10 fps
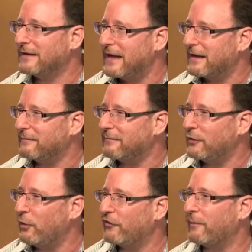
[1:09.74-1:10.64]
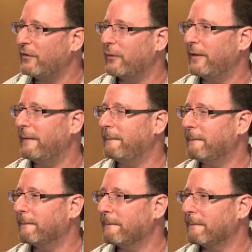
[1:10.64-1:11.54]
kind of close up a little bit?
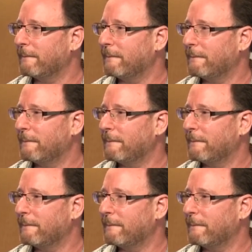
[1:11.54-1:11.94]
You know,